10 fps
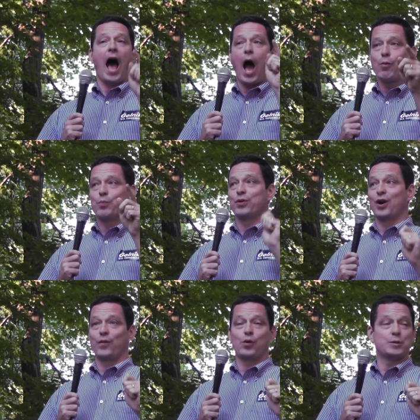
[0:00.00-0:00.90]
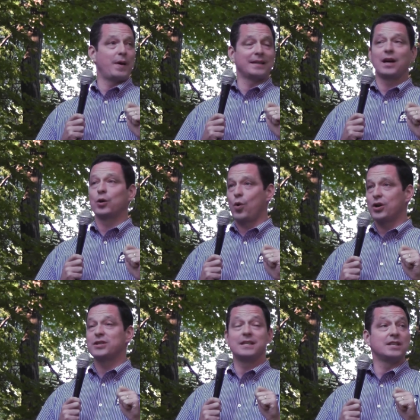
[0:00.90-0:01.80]
I will bring our voice back down to
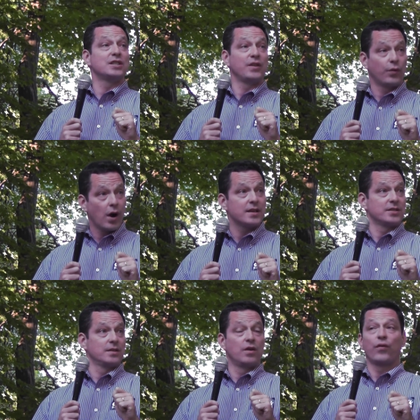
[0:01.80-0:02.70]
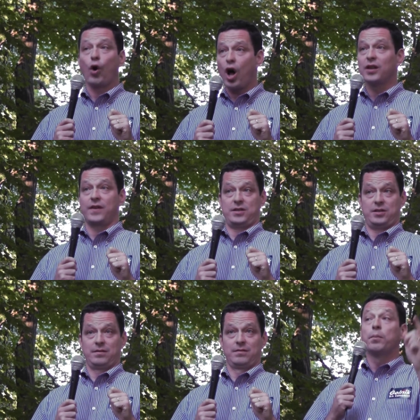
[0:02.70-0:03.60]
Washington, D C for us, for all of us.